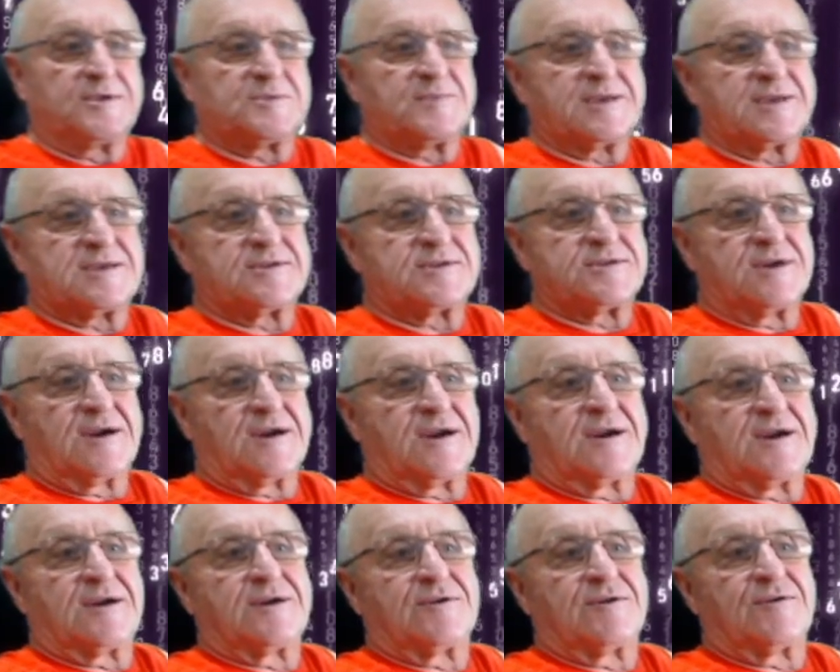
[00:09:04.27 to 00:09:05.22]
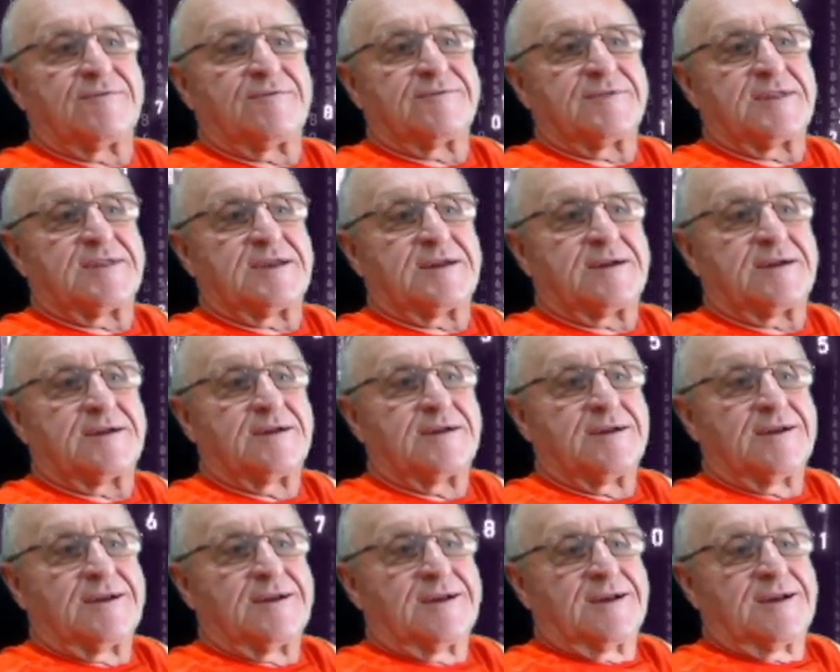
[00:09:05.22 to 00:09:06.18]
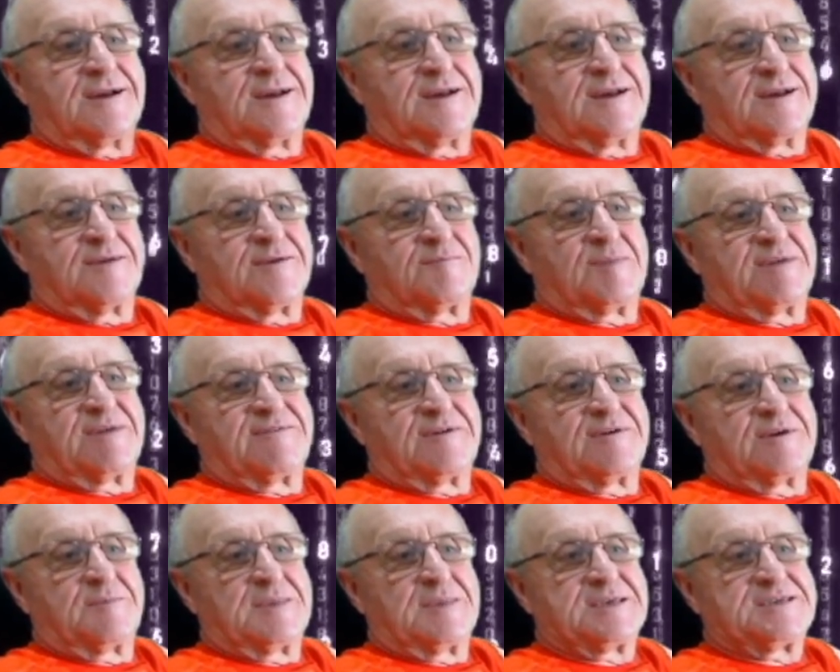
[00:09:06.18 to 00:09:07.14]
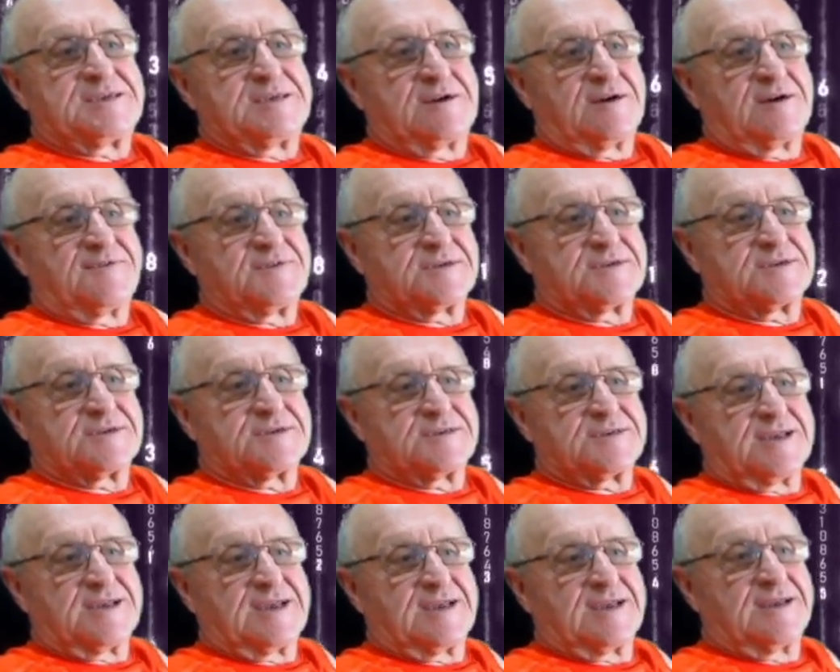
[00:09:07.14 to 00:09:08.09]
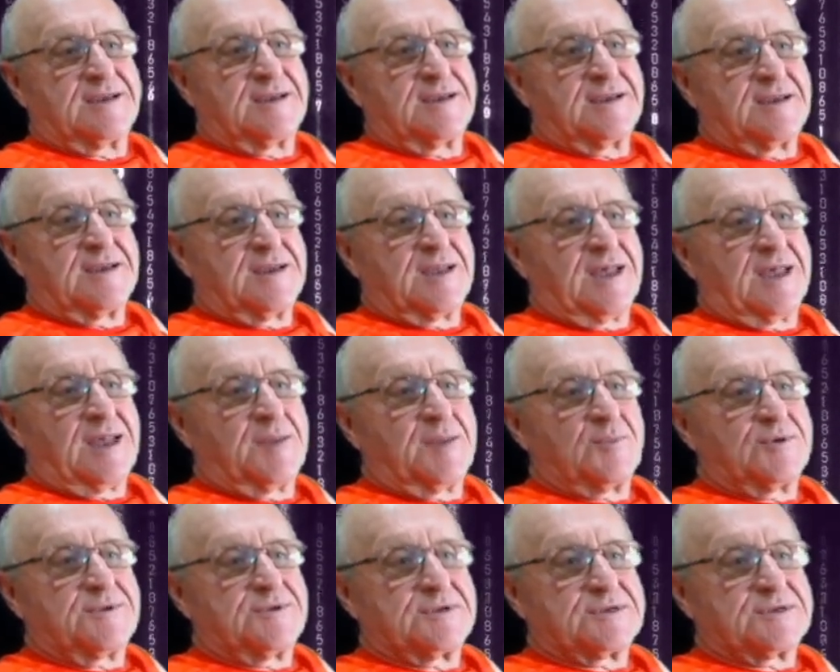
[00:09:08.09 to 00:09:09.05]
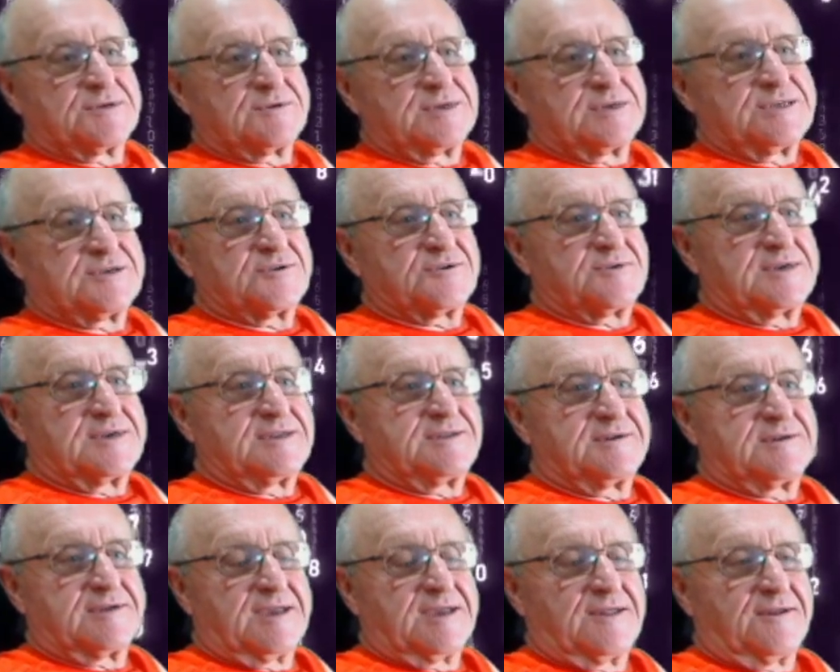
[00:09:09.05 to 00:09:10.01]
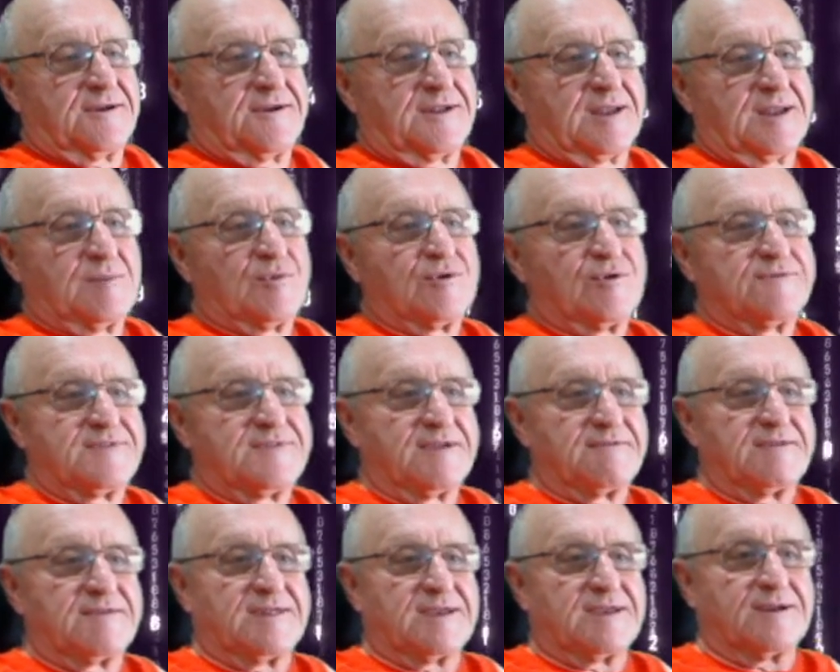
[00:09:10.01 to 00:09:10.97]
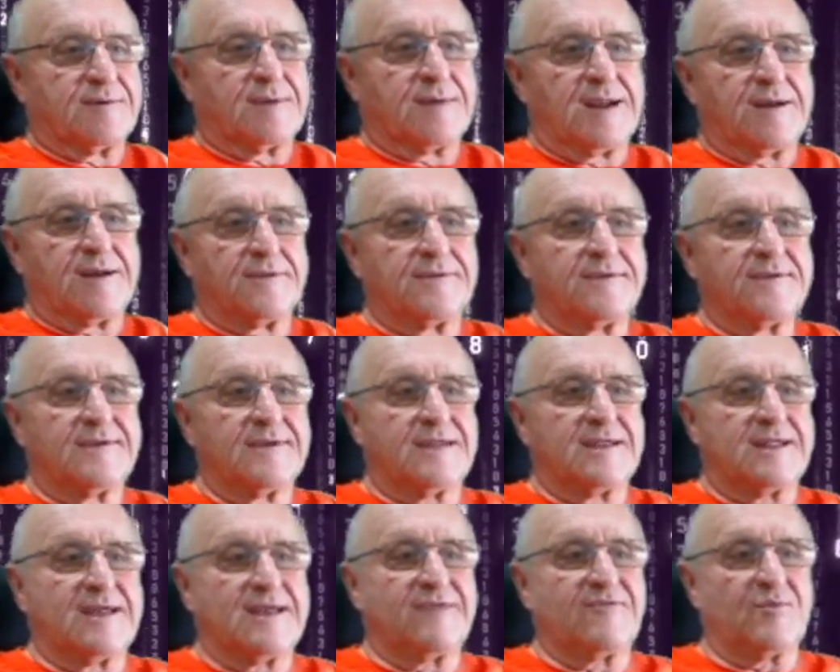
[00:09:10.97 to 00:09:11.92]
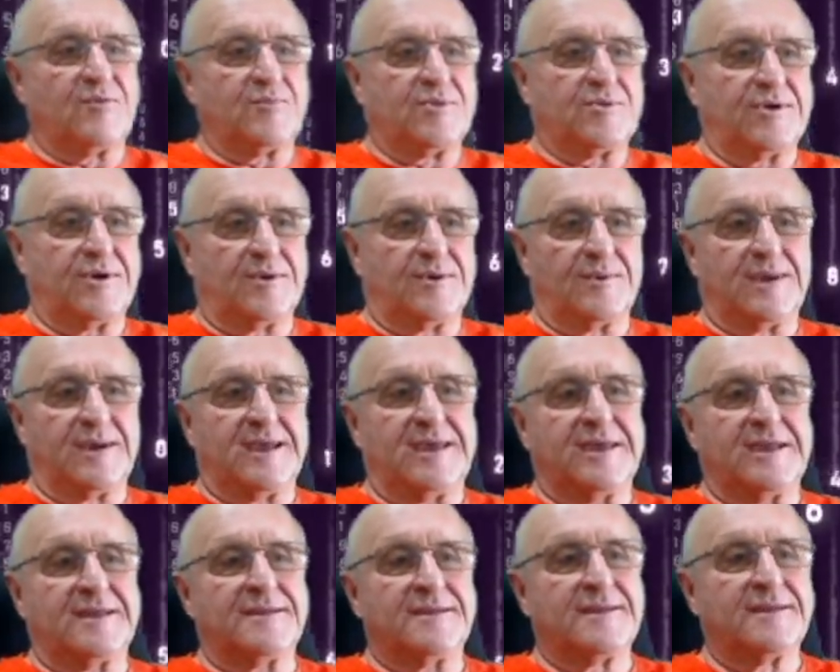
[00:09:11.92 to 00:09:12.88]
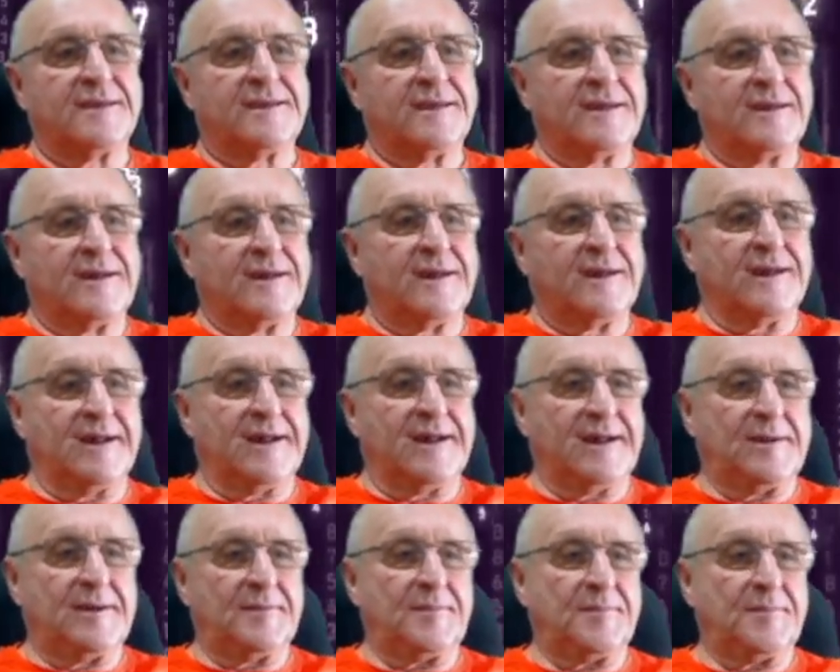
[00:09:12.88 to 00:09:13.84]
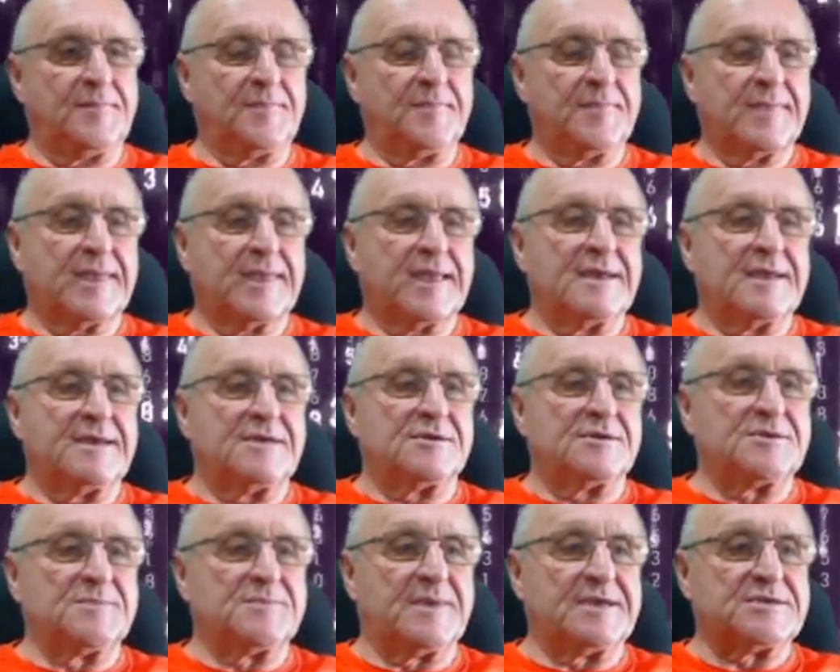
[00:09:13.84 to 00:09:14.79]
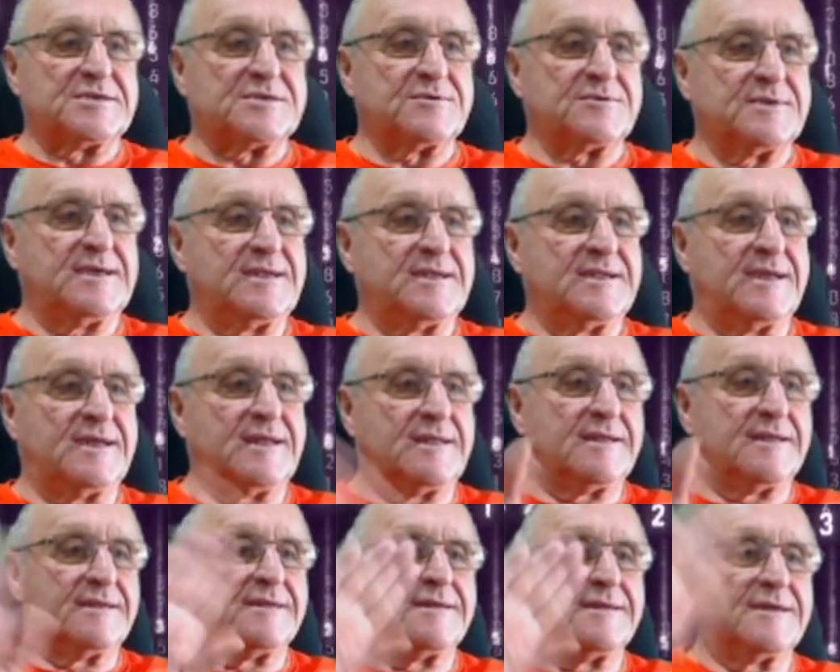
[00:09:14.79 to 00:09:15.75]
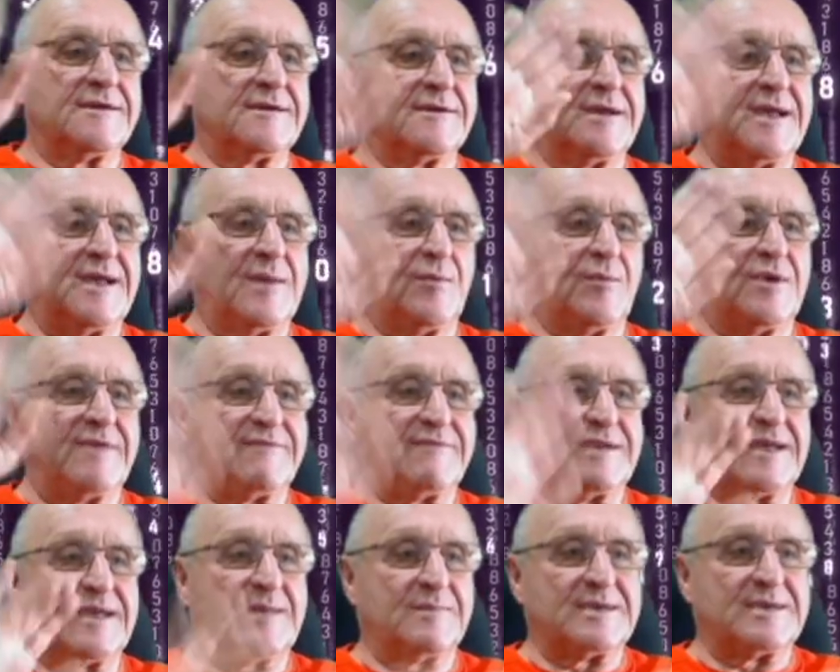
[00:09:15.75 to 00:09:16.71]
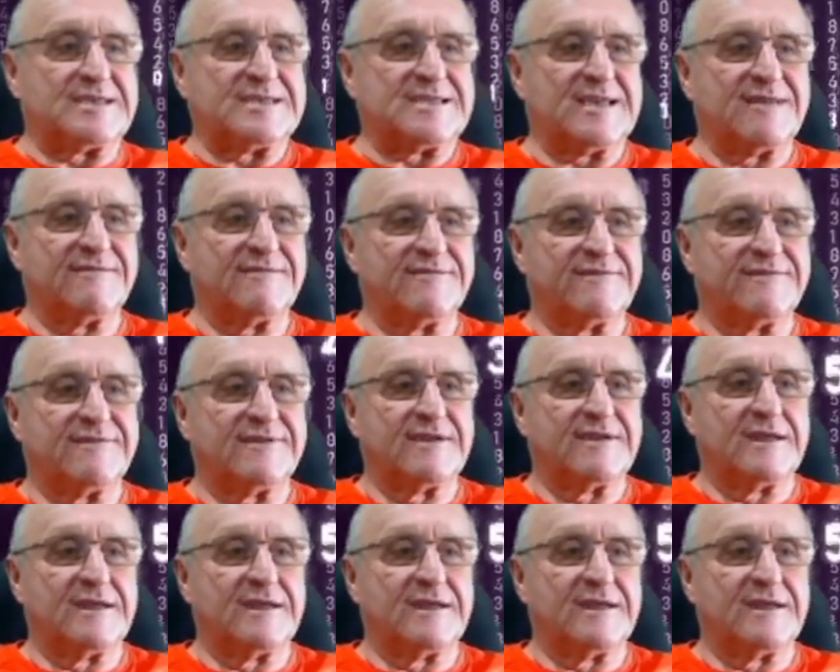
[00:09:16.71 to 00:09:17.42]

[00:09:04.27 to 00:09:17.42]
there's my guitar over there. Uh, my very messy office because I uh, put this green screen together and I moved everything around and I haven't put it away yet. Um, here's my screen and here I am waving at myself